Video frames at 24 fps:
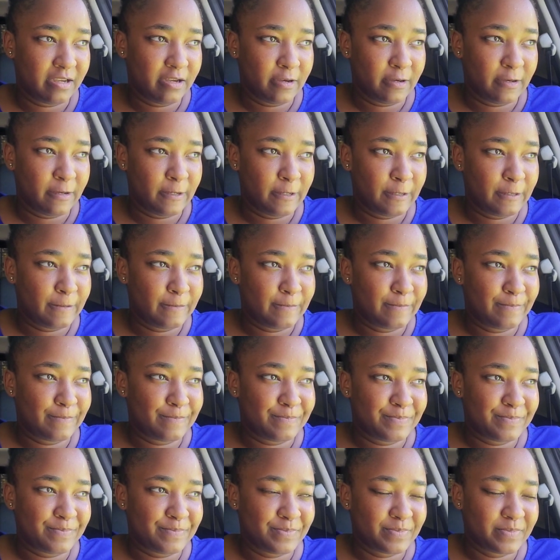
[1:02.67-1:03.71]

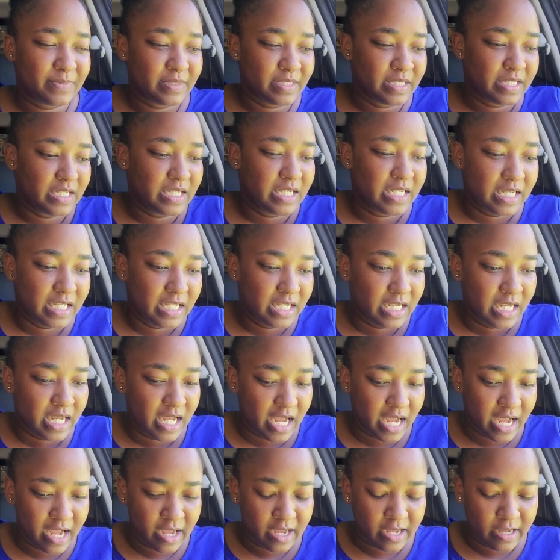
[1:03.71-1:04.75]

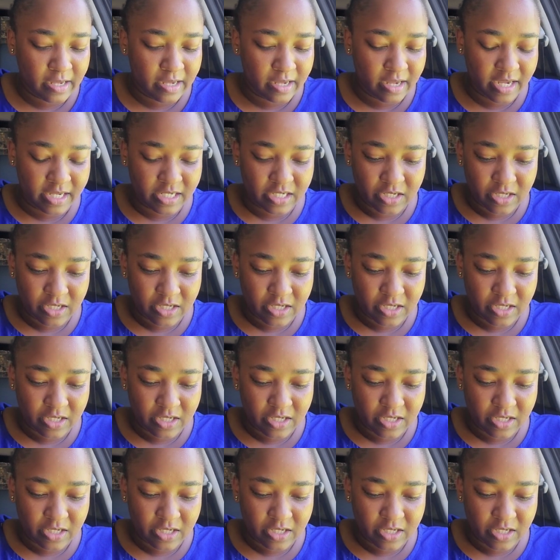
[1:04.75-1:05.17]
I